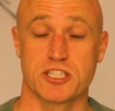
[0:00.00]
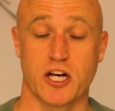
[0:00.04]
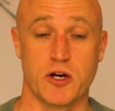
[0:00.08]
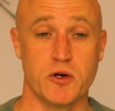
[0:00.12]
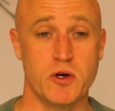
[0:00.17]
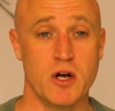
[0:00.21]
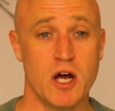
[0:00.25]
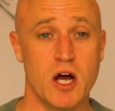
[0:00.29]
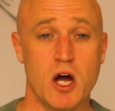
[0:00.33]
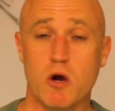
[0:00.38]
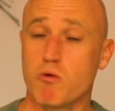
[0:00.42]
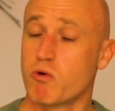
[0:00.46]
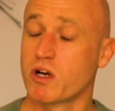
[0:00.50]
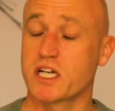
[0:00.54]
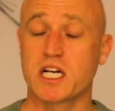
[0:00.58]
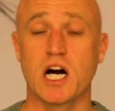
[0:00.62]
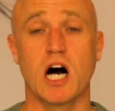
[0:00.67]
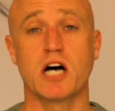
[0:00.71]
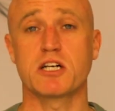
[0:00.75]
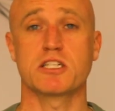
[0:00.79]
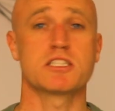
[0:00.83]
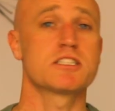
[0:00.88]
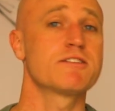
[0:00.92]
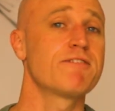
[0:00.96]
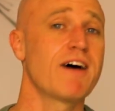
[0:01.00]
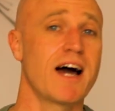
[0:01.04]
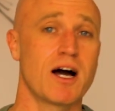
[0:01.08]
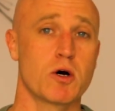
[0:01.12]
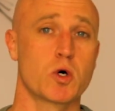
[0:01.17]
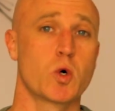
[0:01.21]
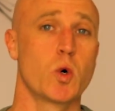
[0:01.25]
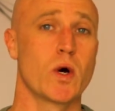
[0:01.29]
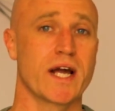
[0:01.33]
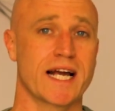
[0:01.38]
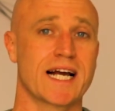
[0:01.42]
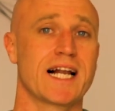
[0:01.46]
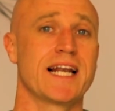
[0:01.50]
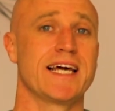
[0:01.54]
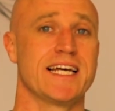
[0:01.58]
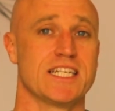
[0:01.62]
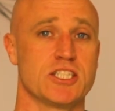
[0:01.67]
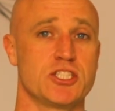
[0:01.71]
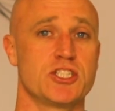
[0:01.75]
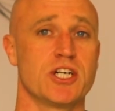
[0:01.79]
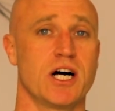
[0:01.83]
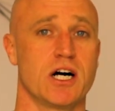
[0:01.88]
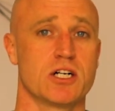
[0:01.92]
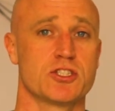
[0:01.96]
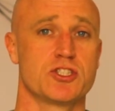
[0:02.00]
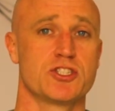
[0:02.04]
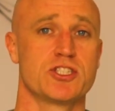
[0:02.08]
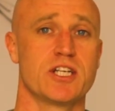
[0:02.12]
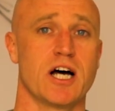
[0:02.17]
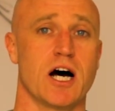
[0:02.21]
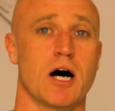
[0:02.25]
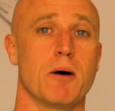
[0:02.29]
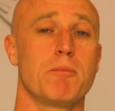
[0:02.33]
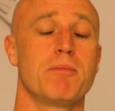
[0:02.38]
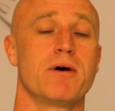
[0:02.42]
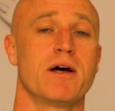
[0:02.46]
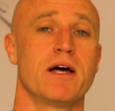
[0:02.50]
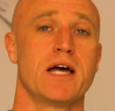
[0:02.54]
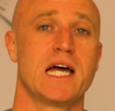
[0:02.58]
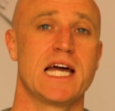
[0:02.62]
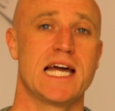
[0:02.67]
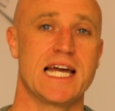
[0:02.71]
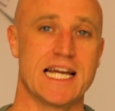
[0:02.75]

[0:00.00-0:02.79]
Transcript: So regardless of how quickly it charged up,